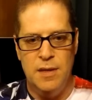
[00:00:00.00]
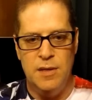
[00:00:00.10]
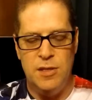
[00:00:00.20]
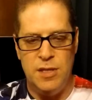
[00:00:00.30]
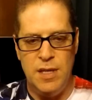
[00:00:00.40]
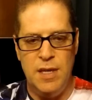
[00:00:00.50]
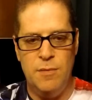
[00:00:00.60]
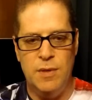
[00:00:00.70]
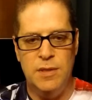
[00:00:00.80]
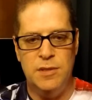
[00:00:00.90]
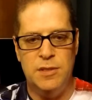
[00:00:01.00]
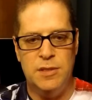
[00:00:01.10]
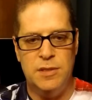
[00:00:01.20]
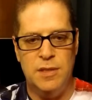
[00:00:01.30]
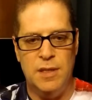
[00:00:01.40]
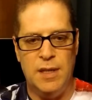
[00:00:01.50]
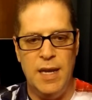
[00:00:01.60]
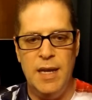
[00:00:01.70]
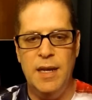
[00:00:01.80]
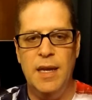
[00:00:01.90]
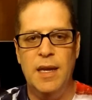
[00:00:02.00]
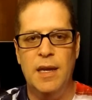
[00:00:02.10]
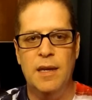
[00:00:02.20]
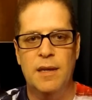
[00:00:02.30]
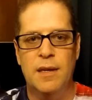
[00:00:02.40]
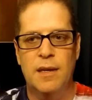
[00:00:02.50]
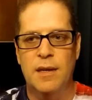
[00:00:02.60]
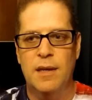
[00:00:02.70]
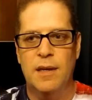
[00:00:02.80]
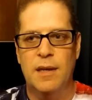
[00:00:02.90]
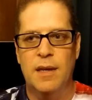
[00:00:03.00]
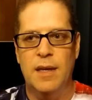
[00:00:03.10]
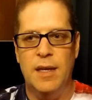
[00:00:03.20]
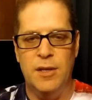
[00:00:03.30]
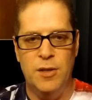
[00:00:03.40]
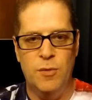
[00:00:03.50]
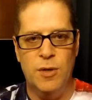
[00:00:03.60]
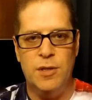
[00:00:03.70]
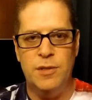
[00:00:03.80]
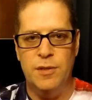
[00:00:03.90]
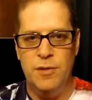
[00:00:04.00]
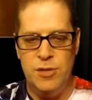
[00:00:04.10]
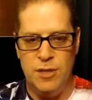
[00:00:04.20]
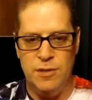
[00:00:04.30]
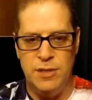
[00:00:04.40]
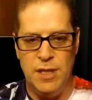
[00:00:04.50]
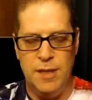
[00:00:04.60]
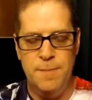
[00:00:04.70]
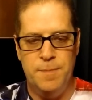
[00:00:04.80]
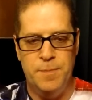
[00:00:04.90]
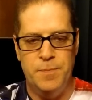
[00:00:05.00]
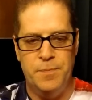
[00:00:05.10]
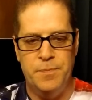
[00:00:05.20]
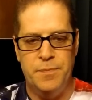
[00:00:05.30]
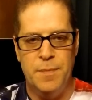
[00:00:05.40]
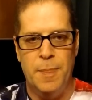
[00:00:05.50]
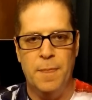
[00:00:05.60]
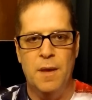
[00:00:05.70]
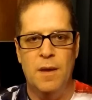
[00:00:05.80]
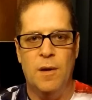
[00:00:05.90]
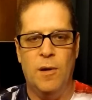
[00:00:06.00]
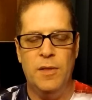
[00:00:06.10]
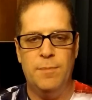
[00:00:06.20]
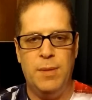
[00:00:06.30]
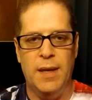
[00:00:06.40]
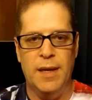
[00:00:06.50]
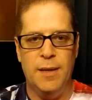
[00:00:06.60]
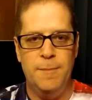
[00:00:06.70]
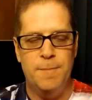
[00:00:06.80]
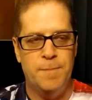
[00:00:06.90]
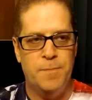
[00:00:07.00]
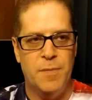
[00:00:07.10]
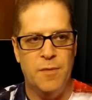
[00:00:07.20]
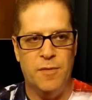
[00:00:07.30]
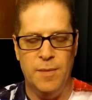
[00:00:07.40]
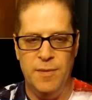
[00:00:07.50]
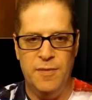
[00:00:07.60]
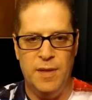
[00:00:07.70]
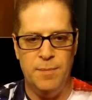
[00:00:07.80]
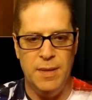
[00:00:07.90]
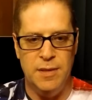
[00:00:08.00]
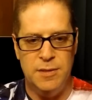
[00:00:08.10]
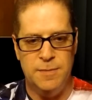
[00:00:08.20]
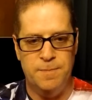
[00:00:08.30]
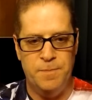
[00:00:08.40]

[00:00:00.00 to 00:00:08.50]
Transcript: she was landing in Newark, New Jersey on the plane from the Philippines.